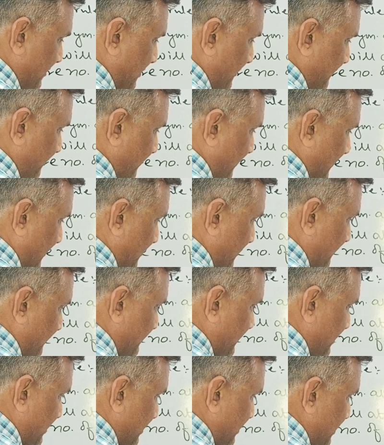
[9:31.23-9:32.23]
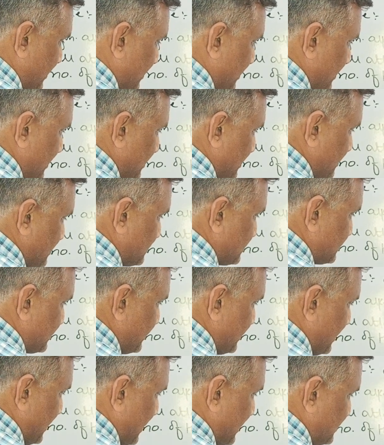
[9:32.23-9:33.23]
of one of the
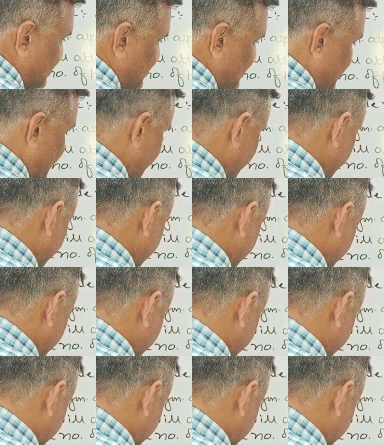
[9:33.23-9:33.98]
CH3.